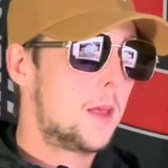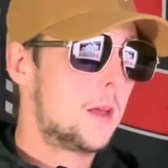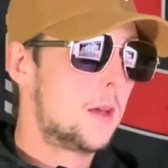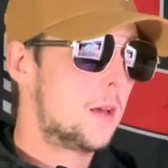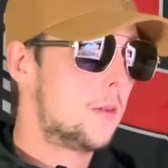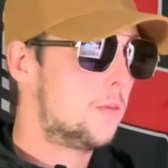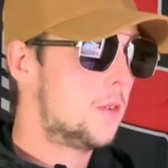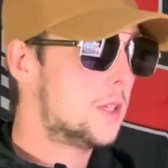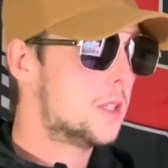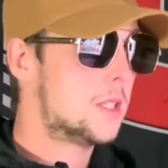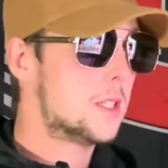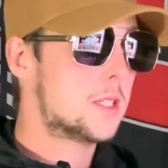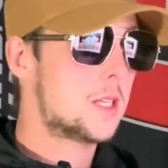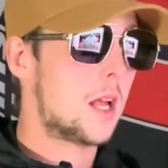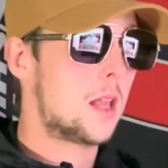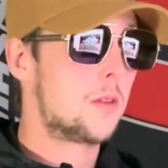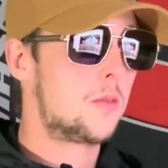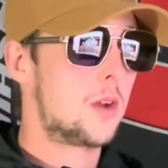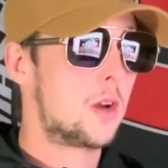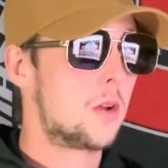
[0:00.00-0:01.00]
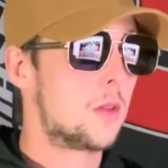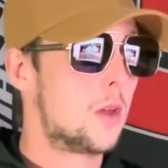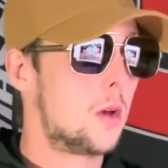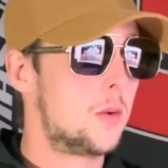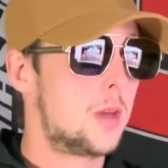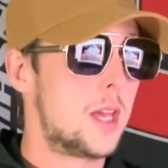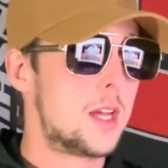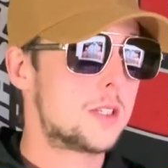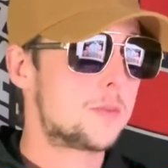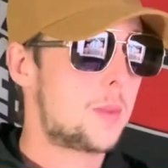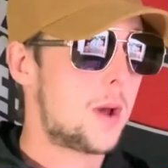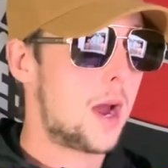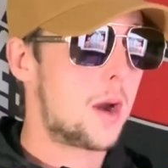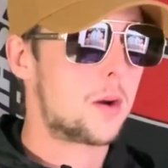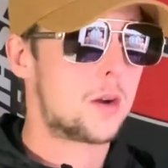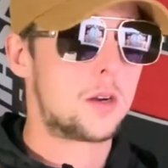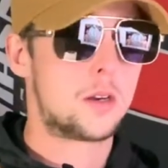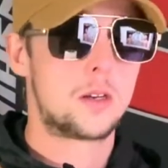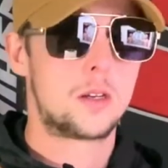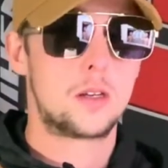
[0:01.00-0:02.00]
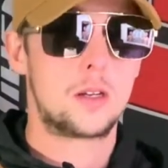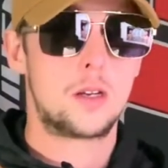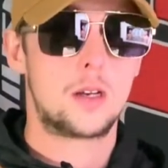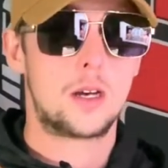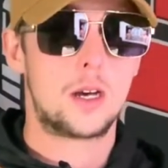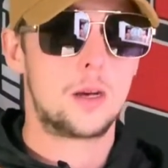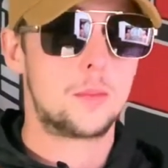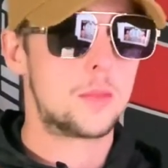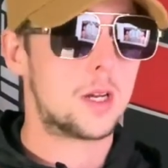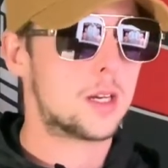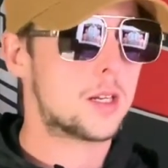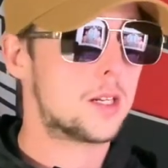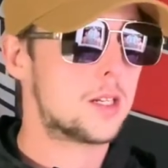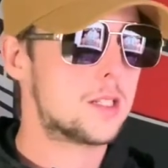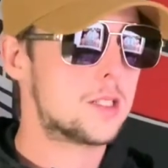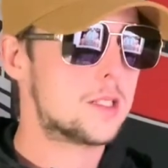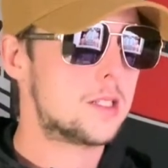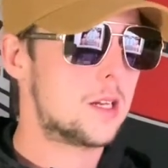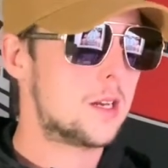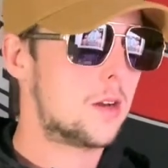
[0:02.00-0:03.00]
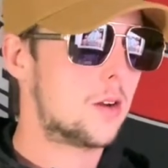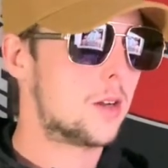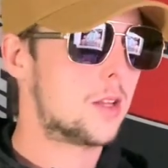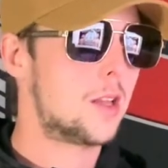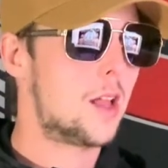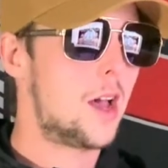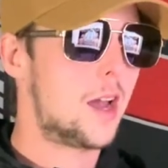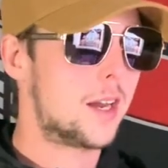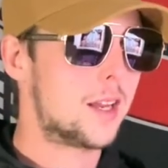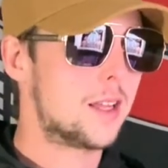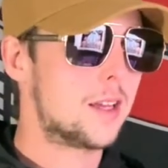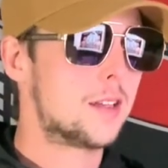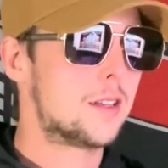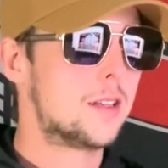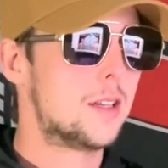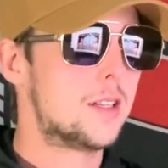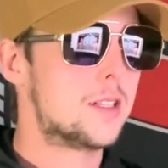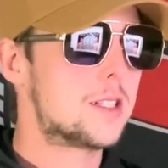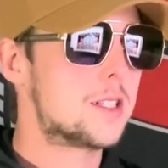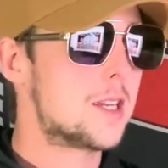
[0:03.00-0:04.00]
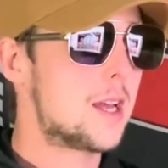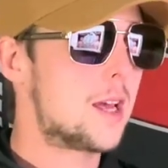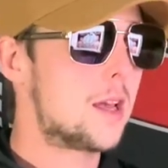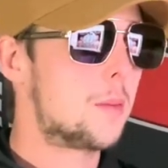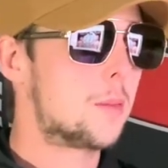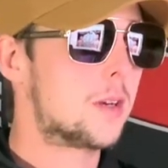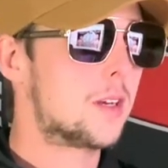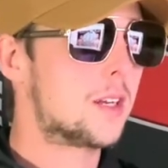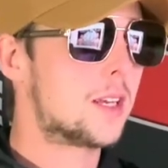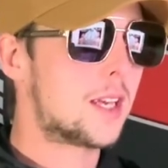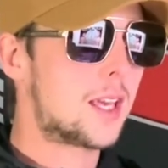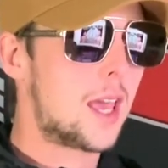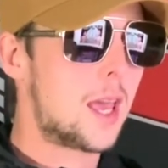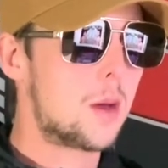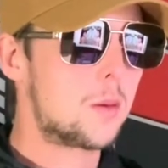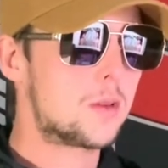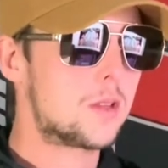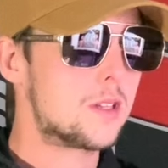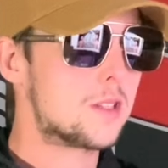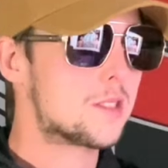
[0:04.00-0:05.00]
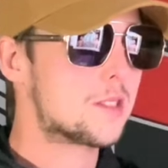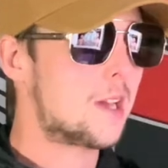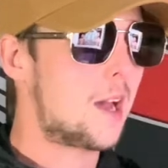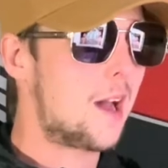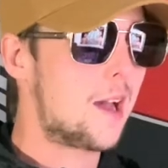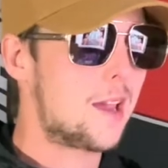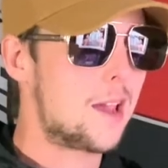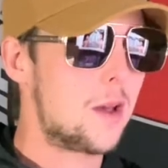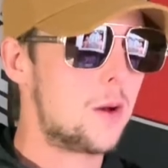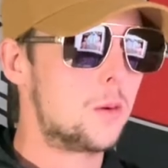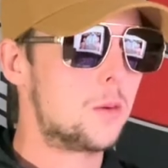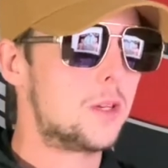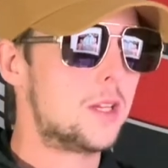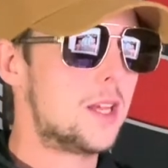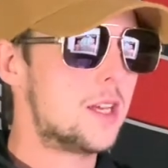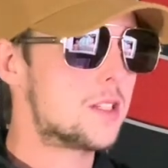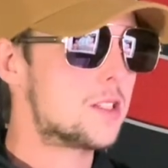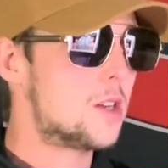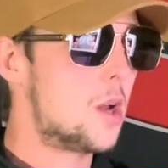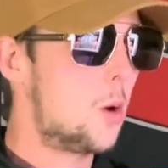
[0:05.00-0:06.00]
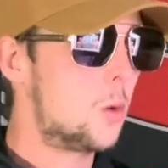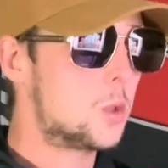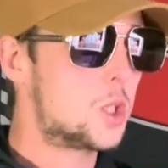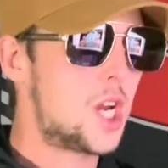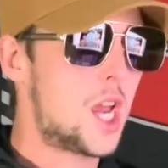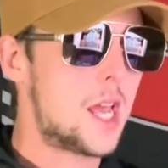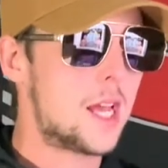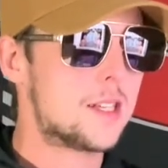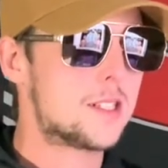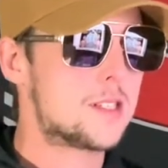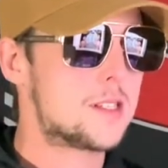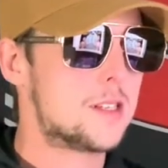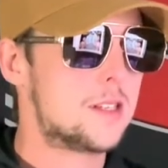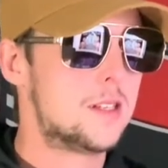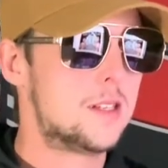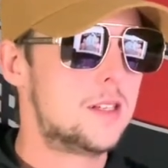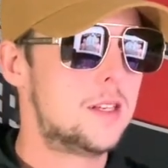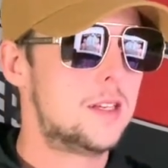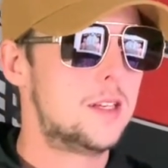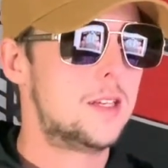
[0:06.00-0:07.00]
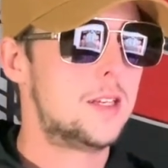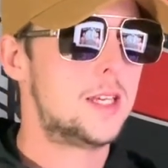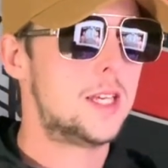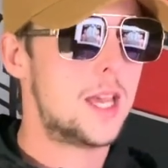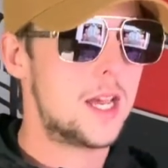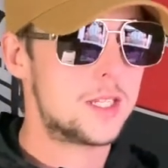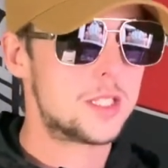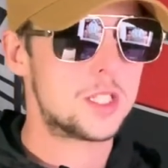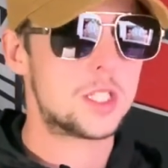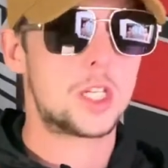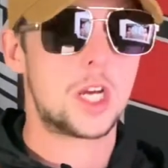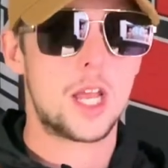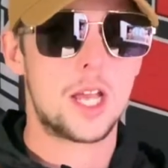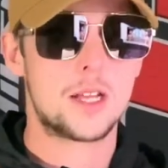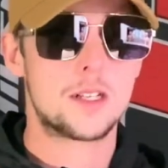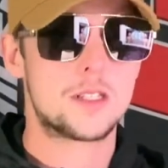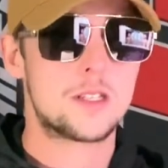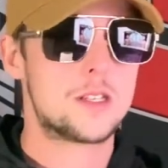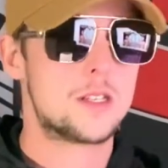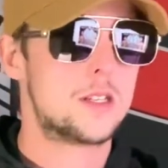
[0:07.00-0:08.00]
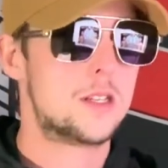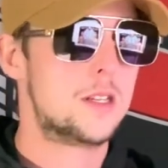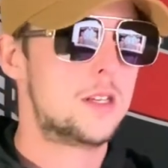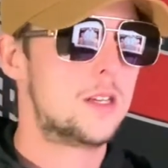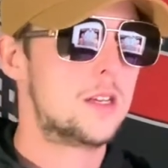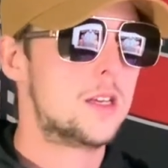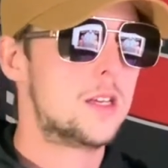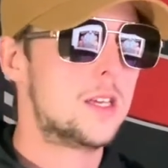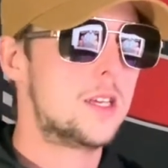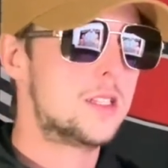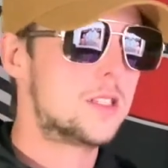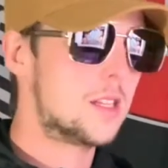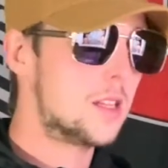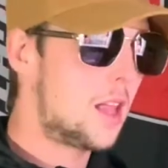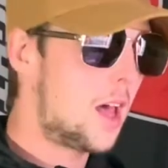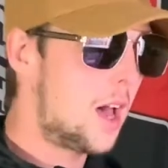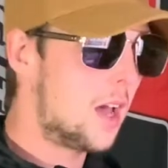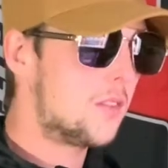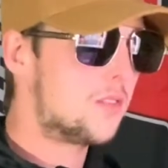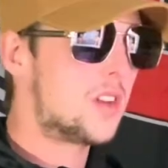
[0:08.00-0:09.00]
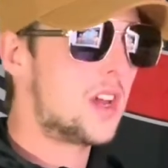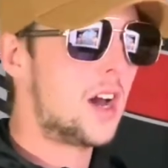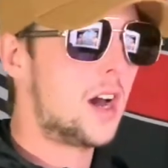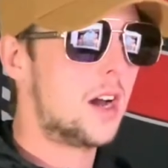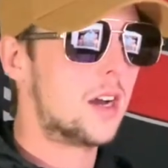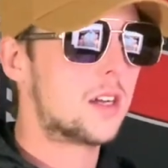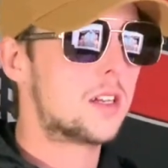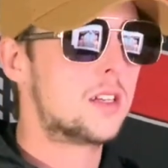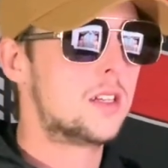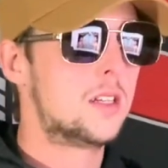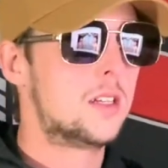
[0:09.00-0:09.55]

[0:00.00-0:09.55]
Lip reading: Vinicius Oliveira, though, he has power. I'm not going to sit here and lie to you and say I'm going to count this guy out. He has no chance. He has a chance. He's a live dog.